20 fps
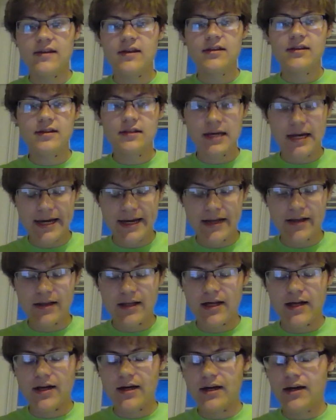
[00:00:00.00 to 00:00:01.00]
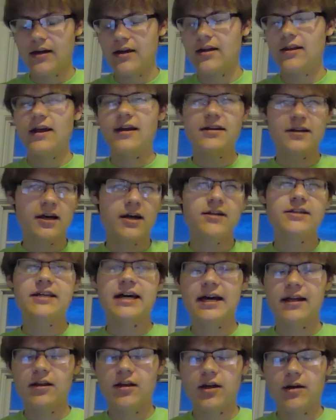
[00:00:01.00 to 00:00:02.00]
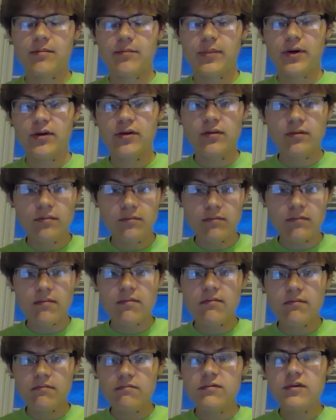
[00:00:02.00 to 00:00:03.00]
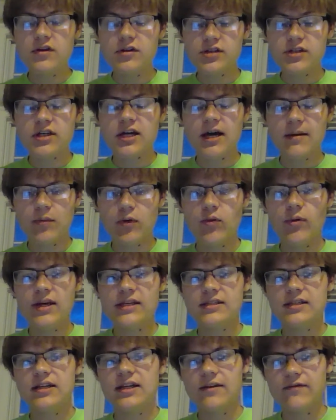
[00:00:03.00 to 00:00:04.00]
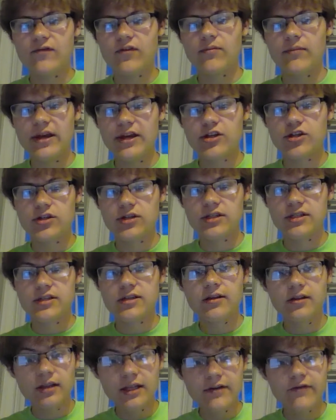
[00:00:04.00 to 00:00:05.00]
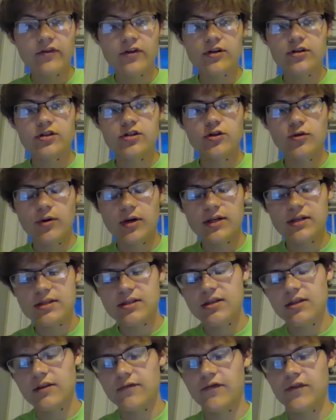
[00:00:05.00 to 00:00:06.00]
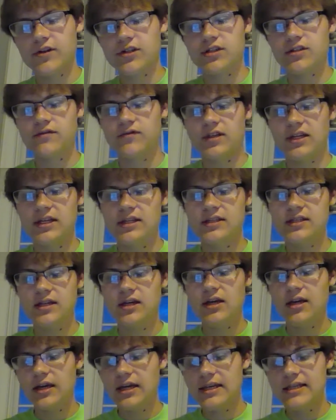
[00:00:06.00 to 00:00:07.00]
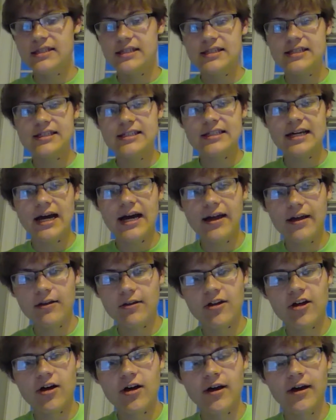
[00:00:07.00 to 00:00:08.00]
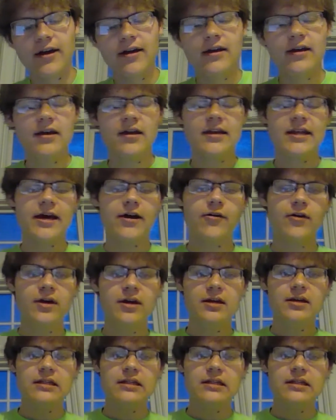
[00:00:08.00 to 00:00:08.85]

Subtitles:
that dialogue, and not dialogue, but there's a couple ways that information is delivered to us. The first of these is dialogue. Now,